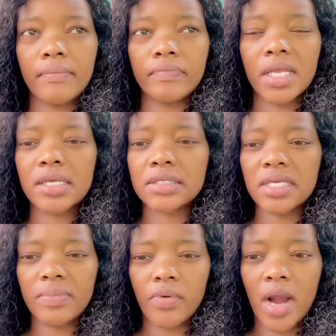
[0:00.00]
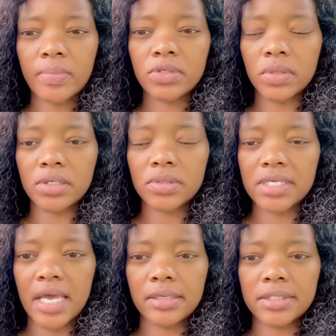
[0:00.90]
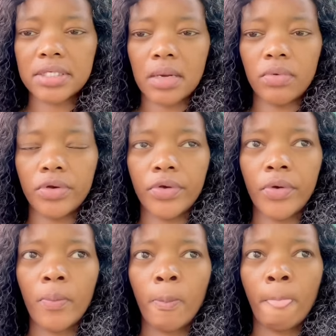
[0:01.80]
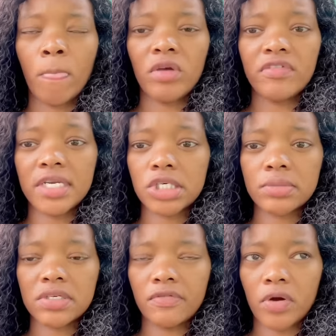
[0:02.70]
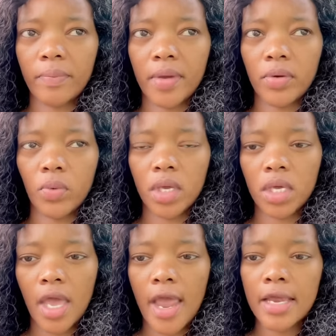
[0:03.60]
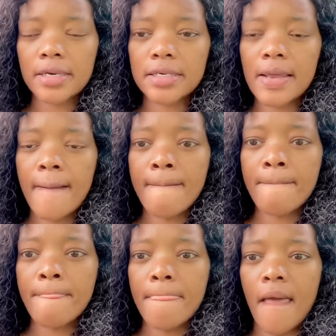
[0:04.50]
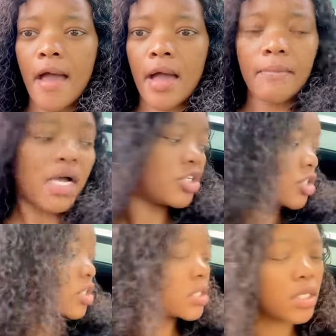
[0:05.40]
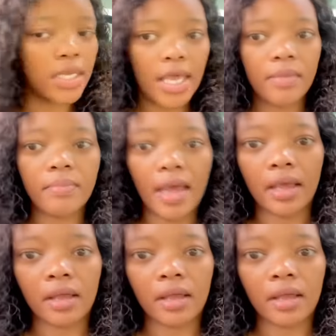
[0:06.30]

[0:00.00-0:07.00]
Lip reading: it's a preps way to the LDW, we have leadership development weekend. I just came back